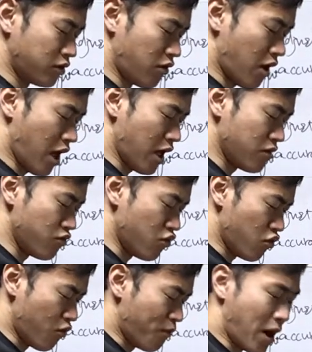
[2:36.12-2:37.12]

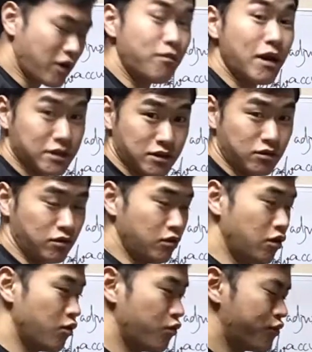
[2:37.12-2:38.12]
and back muscle
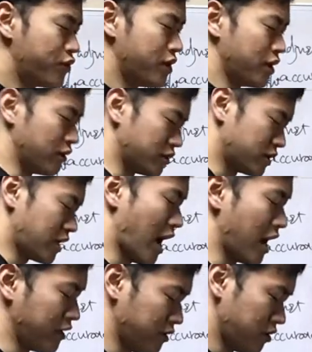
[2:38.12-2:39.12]
feels
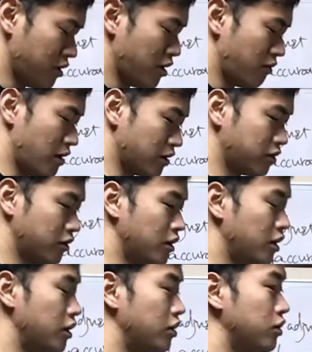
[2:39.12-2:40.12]
tight. But
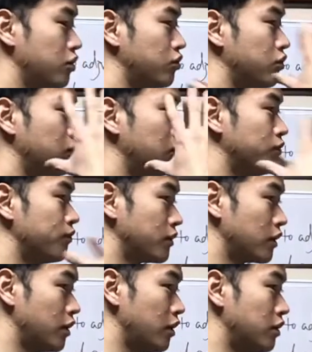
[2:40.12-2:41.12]
if you
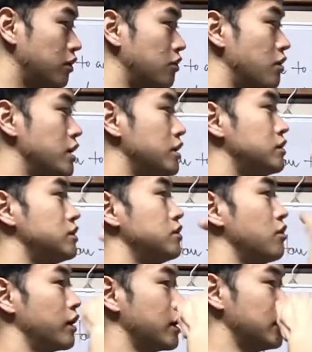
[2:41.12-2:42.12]
raise
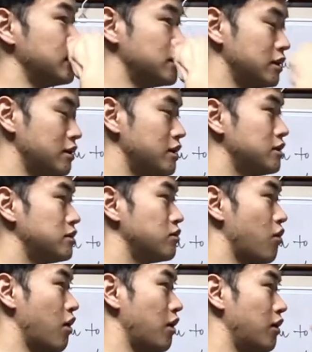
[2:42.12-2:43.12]
your gaze, raise
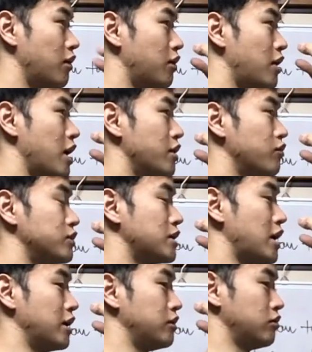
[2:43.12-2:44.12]
your line of
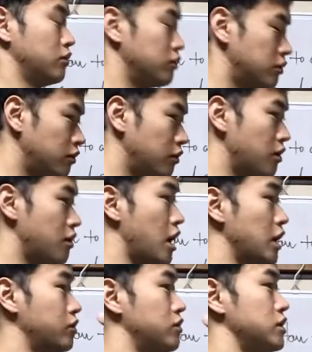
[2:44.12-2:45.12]
sight
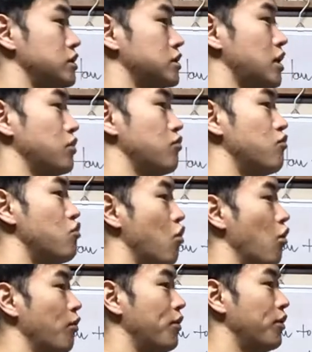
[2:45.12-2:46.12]
like this and move,